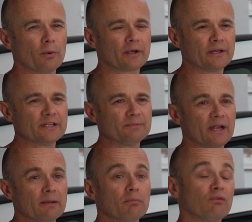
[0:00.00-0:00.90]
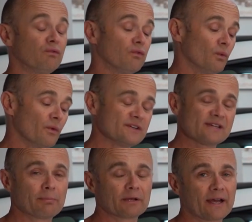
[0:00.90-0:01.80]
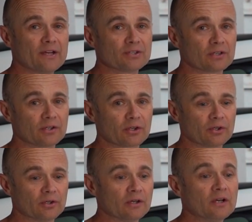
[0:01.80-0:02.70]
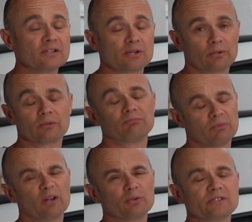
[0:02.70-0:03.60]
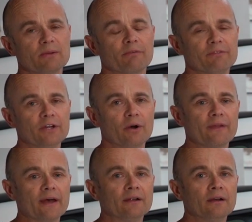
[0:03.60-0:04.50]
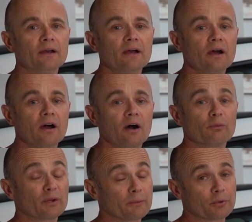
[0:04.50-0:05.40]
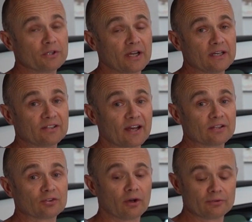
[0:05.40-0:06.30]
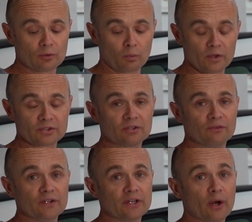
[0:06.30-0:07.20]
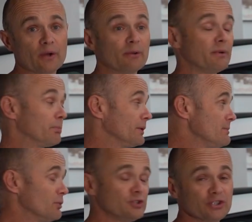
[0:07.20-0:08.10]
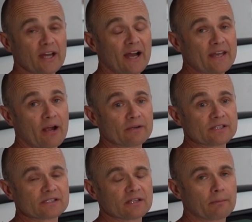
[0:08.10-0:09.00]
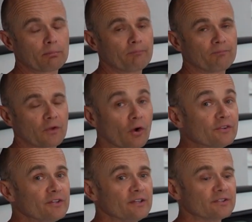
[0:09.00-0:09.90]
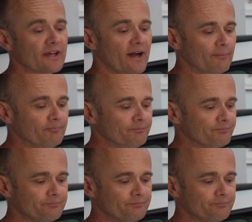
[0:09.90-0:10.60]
work that needs to be done before this application can occur. So I'll do a separate video on that. Really appreciate you taking the time to watch the video, and there'll be plenty more GR Yaris content to come.